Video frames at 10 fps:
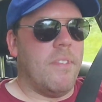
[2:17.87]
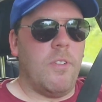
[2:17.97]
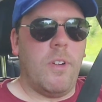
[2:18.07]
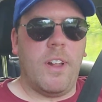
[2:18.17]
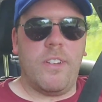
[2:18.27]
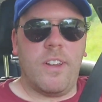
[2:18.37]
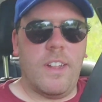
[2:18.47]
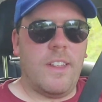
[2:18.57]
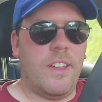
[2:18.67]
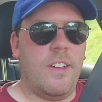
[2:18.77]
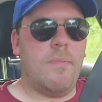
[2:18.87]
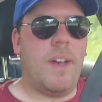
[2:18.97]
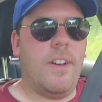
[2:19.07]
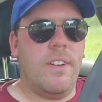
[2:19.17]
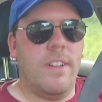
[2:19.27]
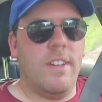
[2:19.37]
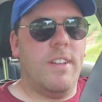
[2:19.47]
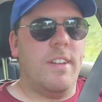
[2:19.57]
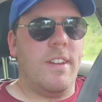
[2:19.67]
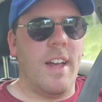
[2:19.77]
What else could I tell you about?
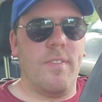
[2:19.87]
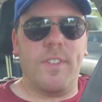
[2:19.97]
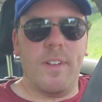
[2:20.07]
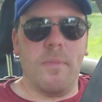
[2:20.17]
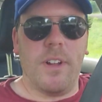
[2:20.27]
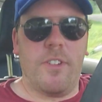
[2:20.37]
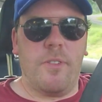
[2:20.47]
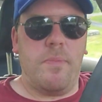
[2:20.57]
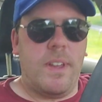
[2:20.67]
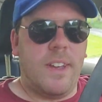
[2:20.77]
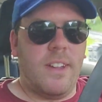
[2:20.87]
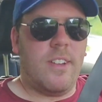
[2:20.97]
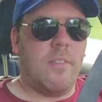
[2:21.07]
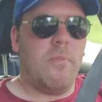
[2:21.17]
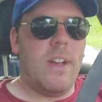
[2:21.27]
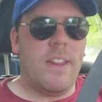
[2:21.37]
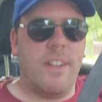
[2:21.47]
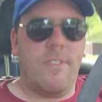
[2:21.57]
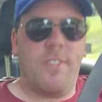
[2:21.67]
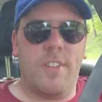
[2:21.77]
Not very much, because I'm
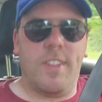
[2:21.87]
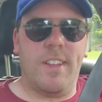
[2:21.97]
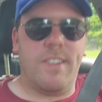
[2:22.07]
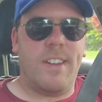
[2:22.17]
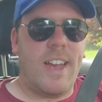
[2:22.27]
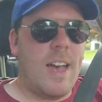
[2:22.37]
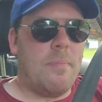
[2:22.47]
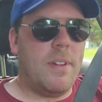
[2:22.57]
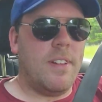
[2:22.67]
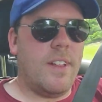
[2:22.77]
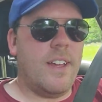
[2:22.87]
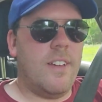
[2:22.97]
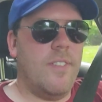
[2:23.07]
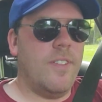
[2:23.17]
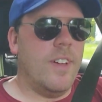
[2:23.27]
waiting for things to happen in life.